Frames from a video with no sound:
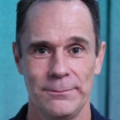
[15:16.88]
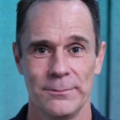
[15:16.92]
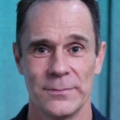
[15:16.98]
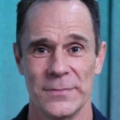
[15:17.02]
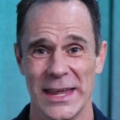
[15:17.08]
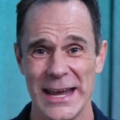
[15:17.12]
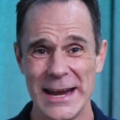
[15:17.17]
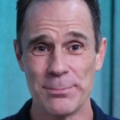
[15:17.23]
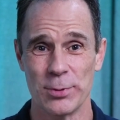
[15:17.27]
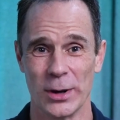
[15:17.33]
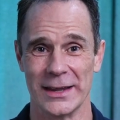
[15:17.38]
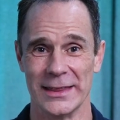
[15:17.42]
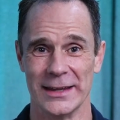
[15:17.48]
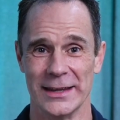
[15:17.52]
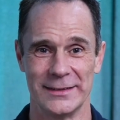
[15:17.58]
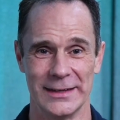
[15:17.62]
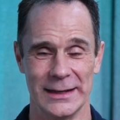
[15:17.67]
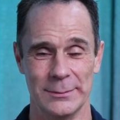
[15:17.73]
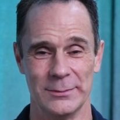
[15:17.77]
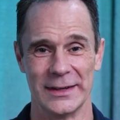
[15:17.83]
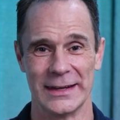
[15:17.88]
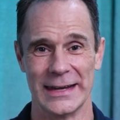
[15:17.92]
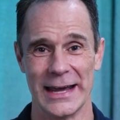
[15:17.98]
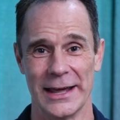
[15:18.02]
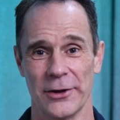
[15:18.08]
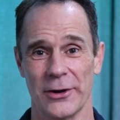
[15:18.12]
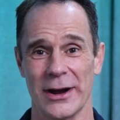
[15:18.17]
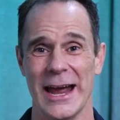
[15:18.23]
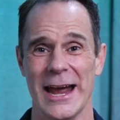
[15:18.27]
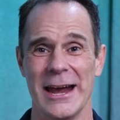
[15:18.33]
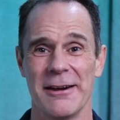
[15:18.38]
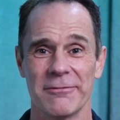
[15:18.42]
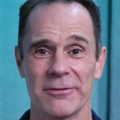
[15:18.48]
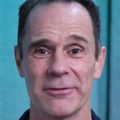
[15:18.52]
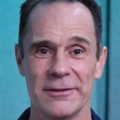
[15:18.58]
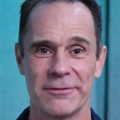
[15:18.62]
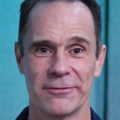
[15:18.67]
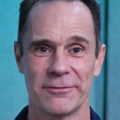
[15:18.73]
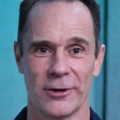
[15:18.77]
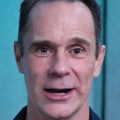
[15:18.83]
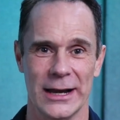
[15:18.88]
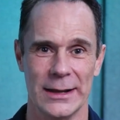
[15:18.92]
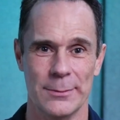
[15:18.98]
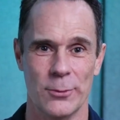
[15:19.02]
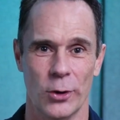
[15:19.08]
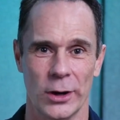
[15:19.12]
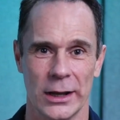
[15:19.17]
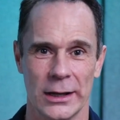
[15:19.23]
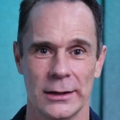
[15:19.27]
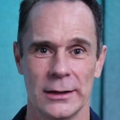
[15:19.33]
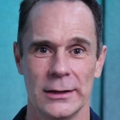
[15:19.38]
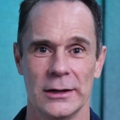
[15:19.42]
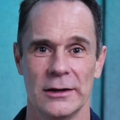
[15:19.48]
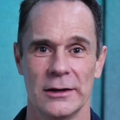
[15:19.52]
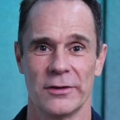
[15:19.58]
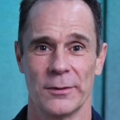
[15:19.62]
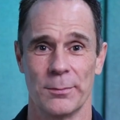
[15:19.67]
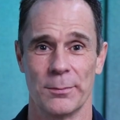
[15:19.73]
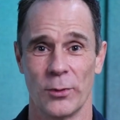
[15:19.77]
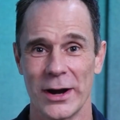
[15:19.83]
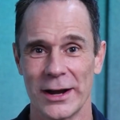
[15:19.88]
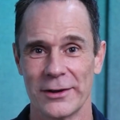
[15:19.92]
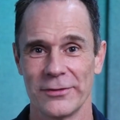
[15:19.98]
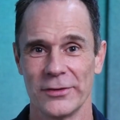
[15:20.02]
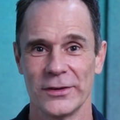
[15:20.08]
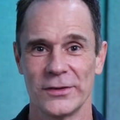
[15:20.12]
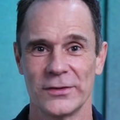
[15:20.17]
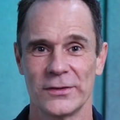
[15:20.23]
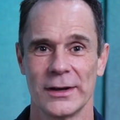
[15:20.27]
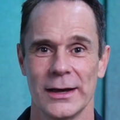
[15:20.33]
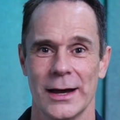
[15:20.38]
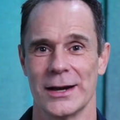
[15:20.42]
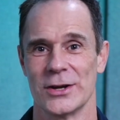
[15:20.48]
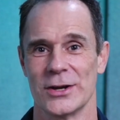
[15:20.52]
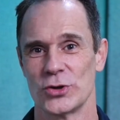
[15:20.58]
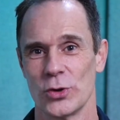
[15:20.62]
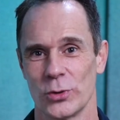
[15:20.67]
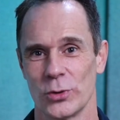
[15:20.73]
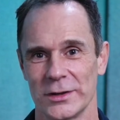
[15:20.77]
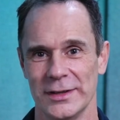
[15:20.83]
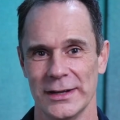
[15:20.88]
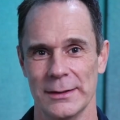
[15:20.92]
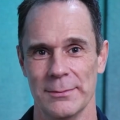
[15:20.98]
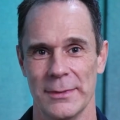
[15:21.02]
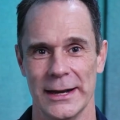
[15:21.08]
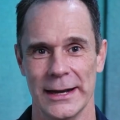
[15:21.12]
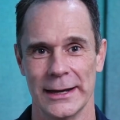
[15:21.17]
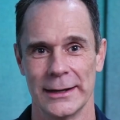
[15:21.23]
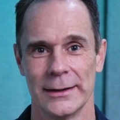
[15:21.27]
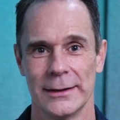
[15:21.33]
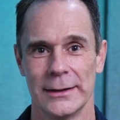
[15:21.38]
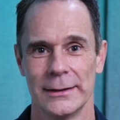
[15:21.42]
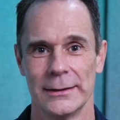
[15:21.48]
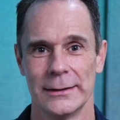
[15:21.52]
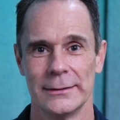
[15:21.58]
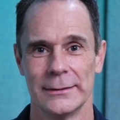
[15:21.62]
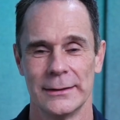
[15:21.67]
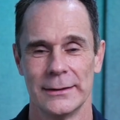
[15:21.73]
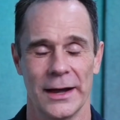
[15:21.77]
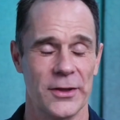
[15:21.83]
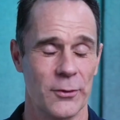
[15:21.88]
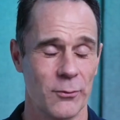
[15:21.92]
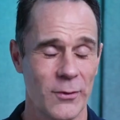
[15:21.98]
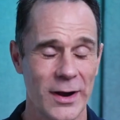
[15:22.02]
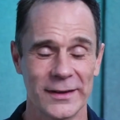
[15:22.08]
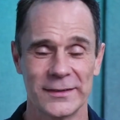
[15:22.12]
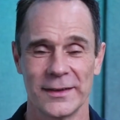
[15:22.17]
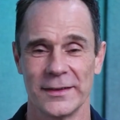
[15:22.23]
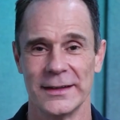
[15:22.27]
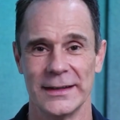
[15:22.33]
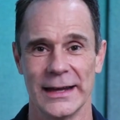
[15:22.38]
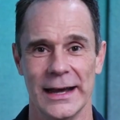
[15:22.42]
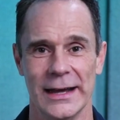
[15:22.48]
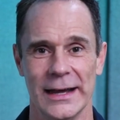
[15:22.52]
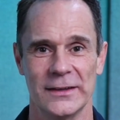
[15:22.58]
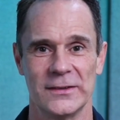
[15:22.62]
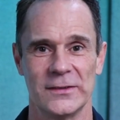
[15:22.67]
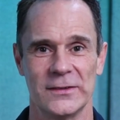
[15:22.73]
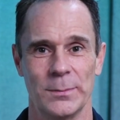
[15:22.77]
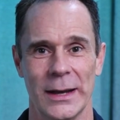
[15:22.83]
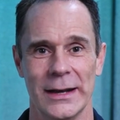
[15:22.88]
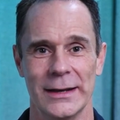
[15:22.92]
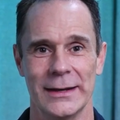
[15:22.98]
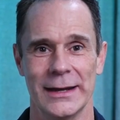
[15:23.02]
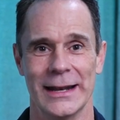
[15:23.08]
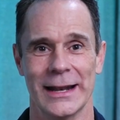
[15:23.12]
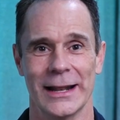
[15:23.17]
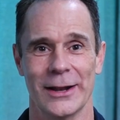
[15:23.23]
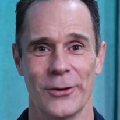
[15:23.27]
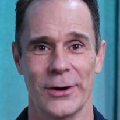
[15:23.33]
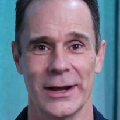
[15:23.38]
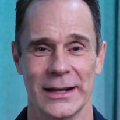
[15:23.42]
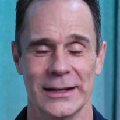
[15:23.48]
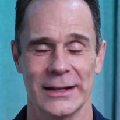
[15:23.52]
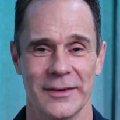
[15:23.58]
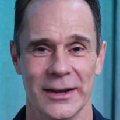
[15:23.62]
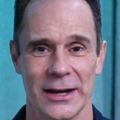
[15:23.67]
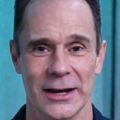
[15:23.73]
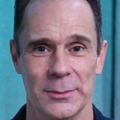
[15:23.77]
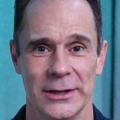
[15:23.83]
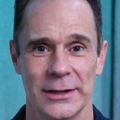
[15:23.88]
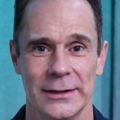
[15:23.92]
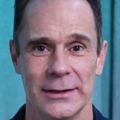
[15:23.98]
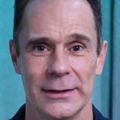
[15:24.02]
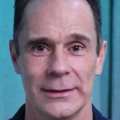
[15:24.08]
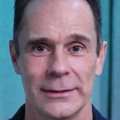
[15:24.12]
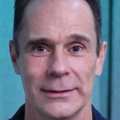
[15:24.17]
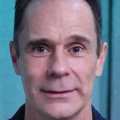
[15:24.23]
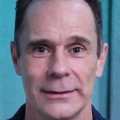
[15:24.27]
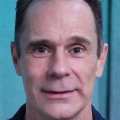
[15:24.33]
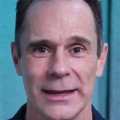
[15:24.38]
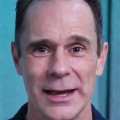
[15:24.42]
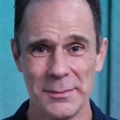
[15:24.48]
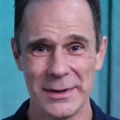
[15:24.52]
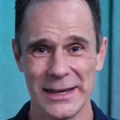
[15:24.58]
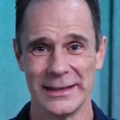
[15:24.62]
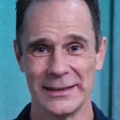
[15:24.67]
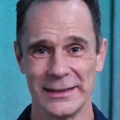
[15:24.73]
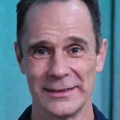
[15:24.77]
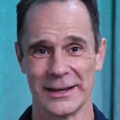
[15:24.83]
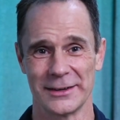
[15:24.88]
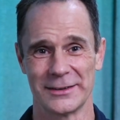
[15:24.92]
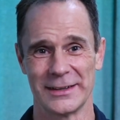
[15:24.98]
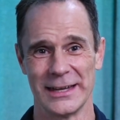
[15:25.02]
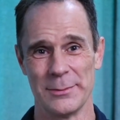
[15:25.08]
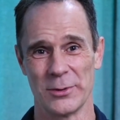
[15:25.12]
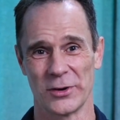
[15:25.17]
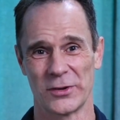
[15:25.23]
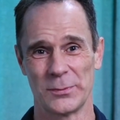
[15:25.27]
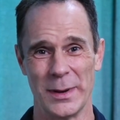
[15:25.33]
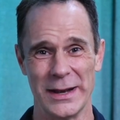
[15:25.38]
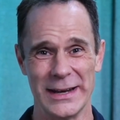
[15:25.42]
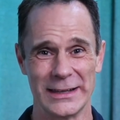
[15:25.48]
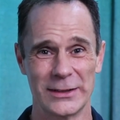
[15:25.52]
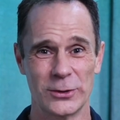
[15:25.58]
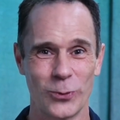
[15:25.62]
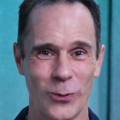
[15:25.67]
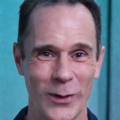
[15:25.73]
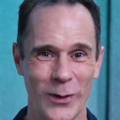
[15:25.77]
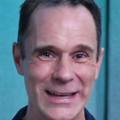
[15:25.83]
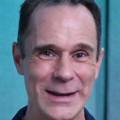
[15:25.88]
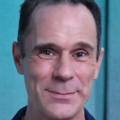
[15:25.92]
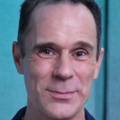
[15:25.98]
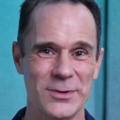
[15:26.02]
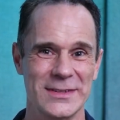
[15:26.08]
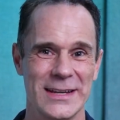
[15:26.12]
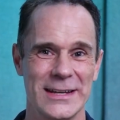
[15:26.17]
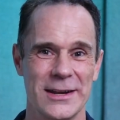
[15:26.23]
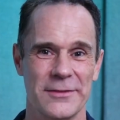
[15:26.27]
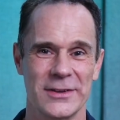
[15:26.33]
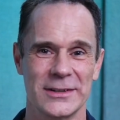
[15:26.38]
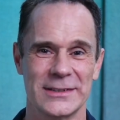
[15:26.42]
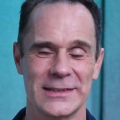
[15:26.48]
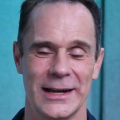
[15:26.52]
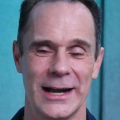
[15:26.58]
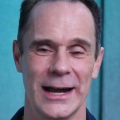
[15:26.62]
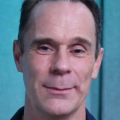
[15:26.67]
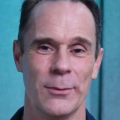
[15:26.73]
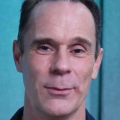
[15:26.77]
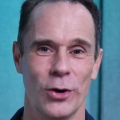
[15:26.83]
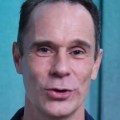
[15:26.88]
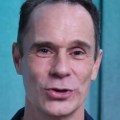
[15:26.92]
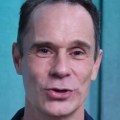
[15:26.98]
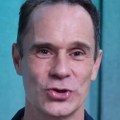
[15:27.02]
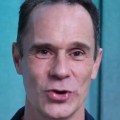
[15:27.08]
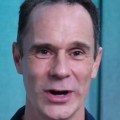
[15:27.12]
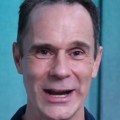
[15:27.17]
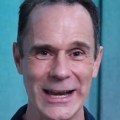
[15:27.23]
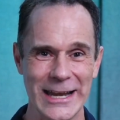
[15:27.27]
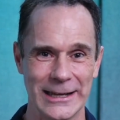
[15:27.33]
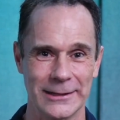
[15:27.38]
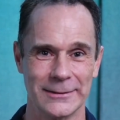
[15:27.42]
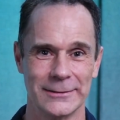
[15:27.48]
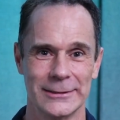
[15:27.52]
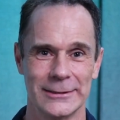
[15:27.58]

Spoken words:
They bring the team together every Friday morning for breakfast and a short team meeting, and the rest of the day is spent in learning and development. That means their team are spending 20% of their time on training.